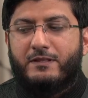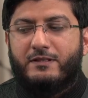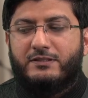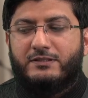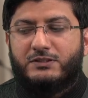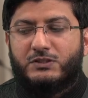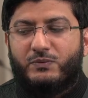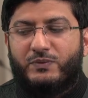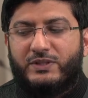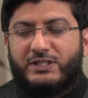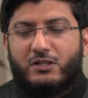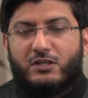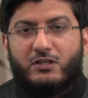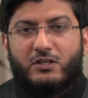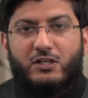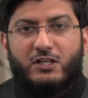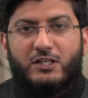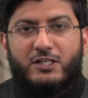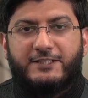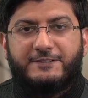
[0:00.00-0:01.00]
So when the
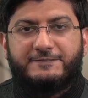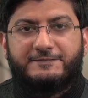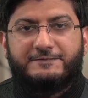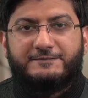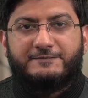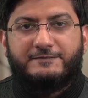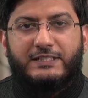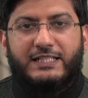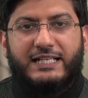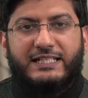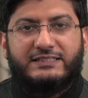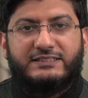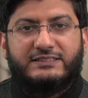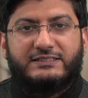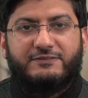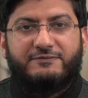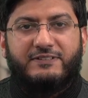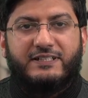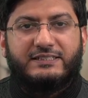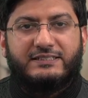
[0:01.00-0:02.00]
Qaf
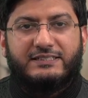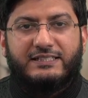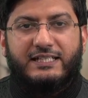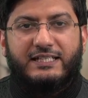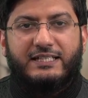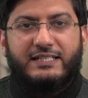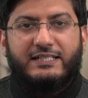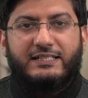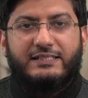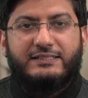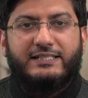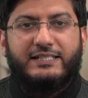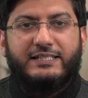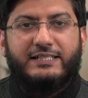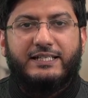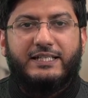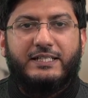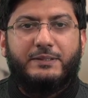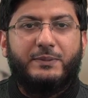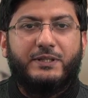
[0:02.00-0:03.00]
has Fatha, then
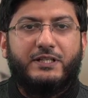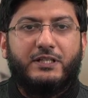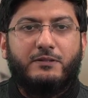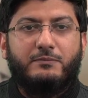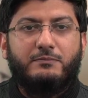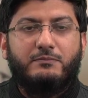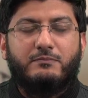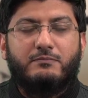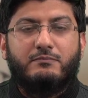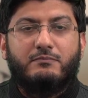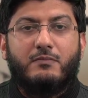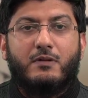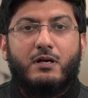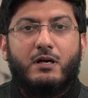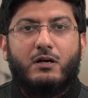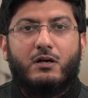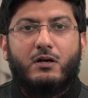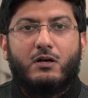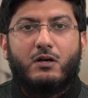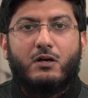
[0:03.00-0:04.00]
it become
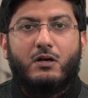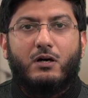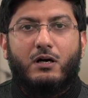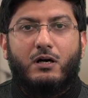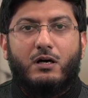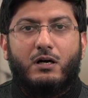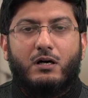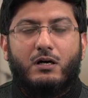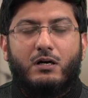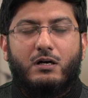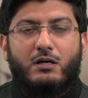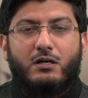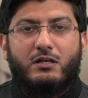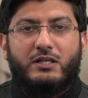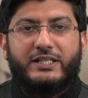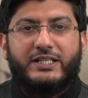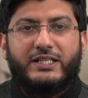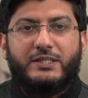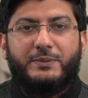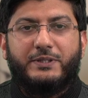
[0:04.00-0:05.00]
Qa.
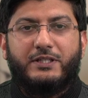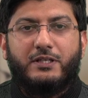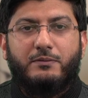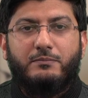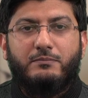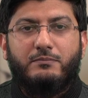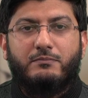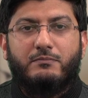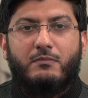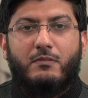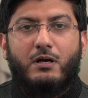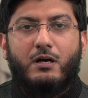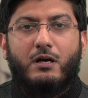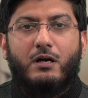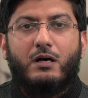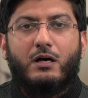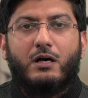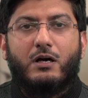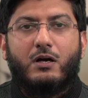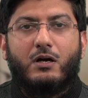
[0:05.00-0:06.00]
It become
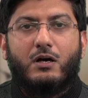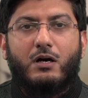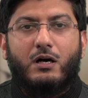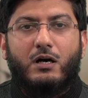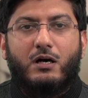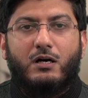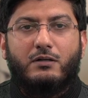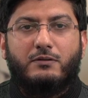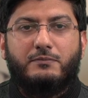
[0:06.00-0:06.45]
Qa.